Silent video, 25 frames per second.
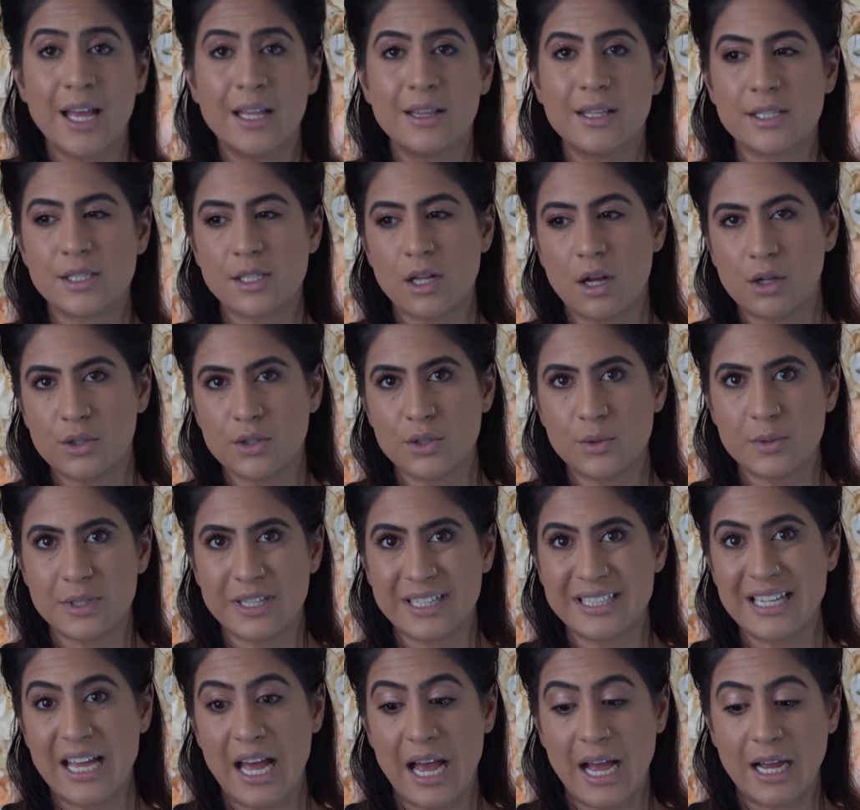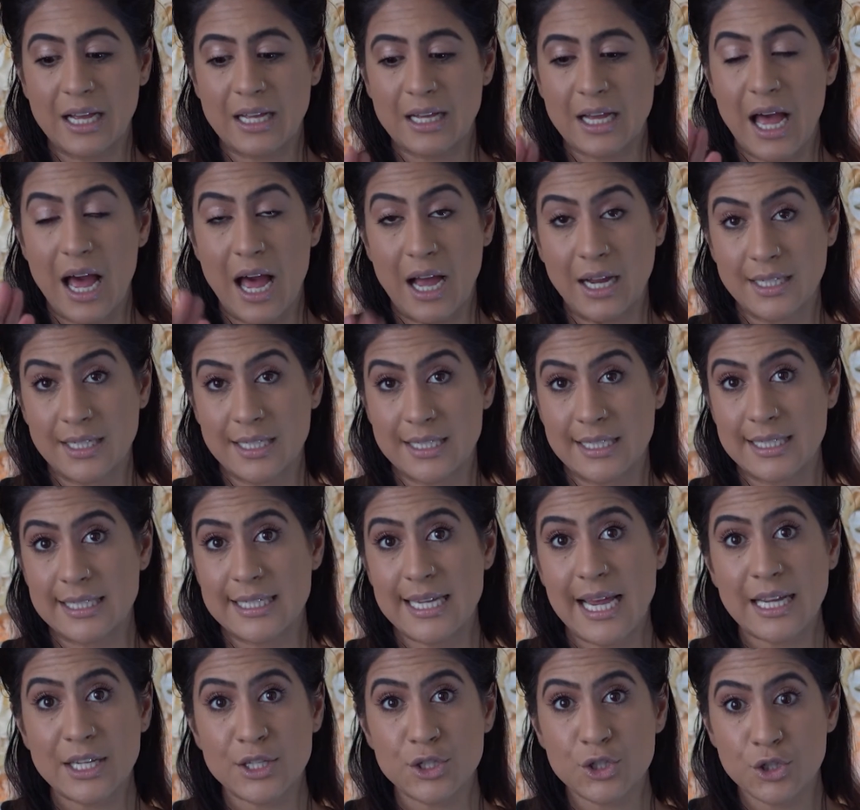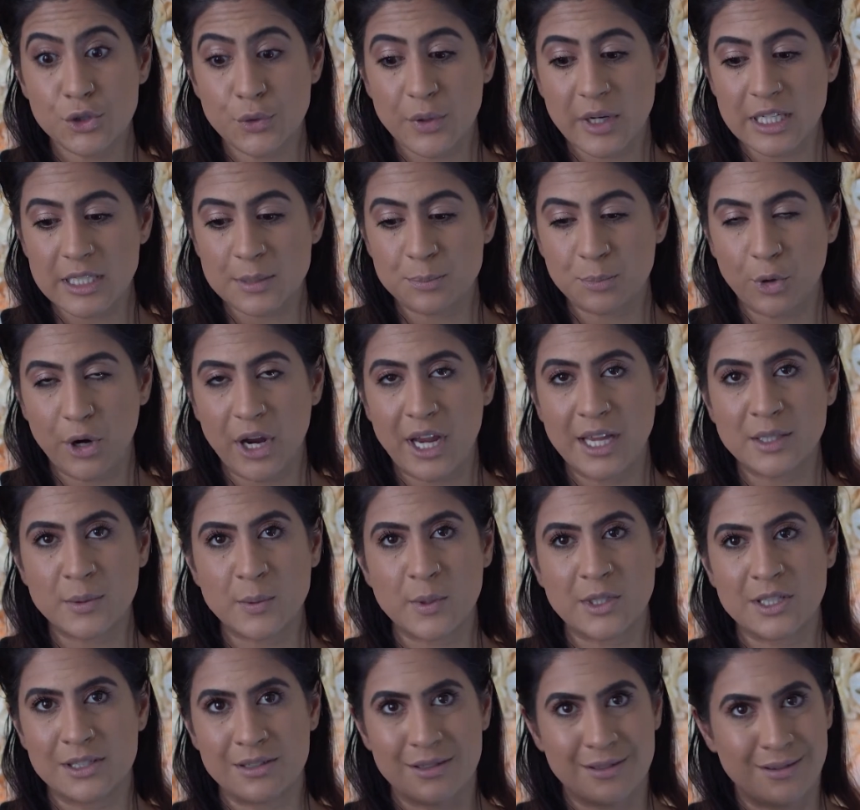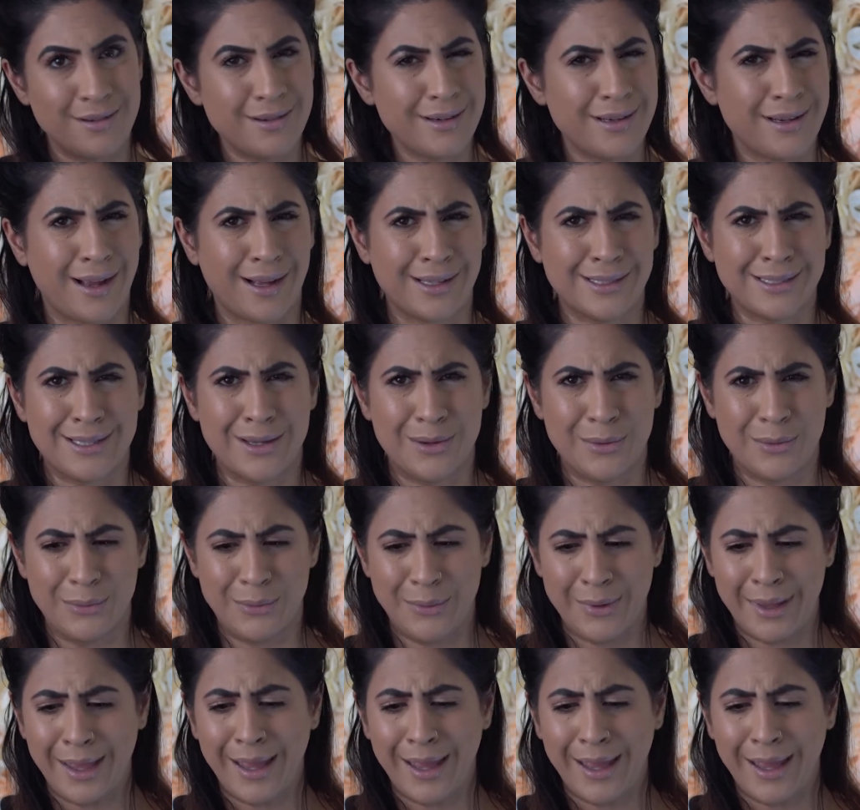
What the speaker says: This also does act as a texturing spray as well. There you guys go.